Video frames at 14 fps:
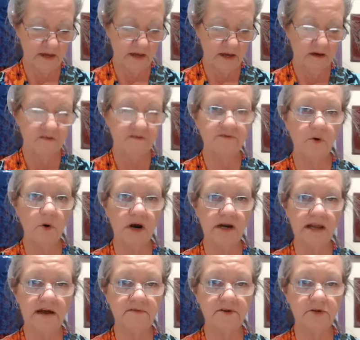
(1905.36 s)

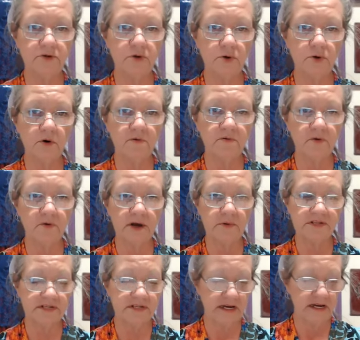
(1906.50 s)
411 dual
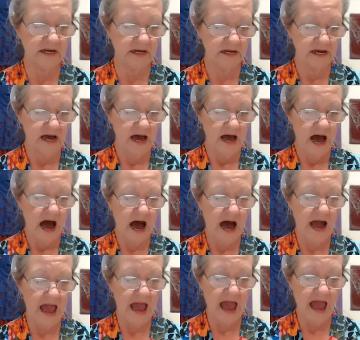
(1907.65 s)
frequency.
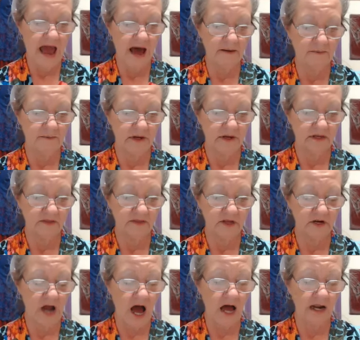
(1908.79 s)
I am the
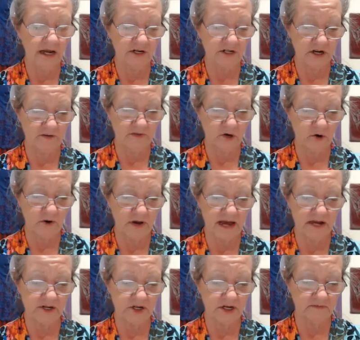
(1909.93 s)
knowledge of the
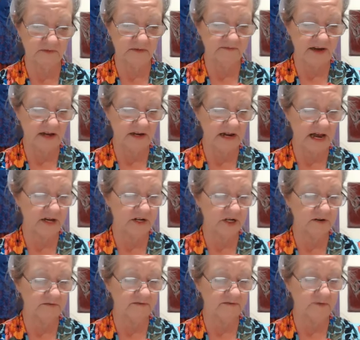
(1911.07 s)
creation of the foundation
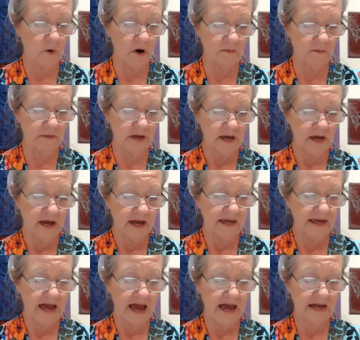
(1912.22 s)
of form
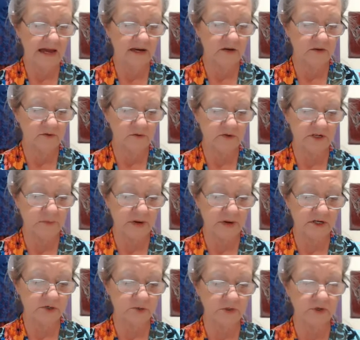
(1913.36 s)
gained through
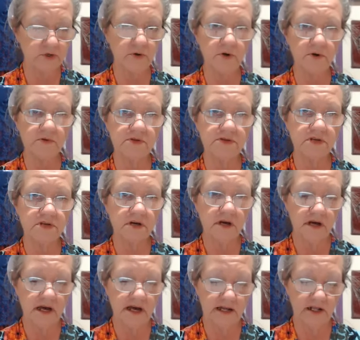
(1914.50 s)
spiritual truths
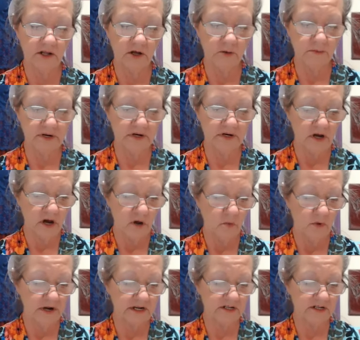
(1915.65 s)
illumined
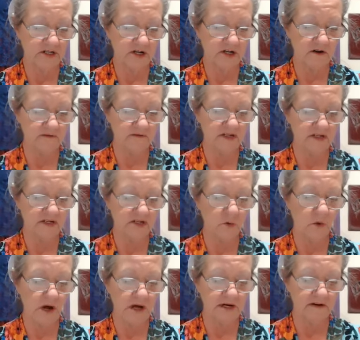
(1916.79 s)
when in service to the
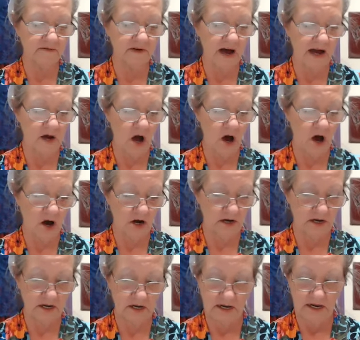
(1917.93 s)
one divine heart
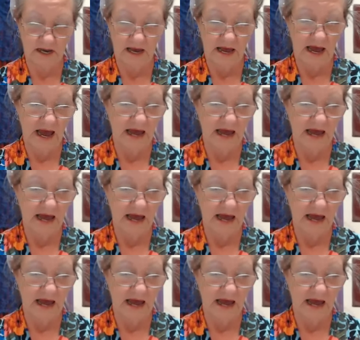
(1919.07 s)
and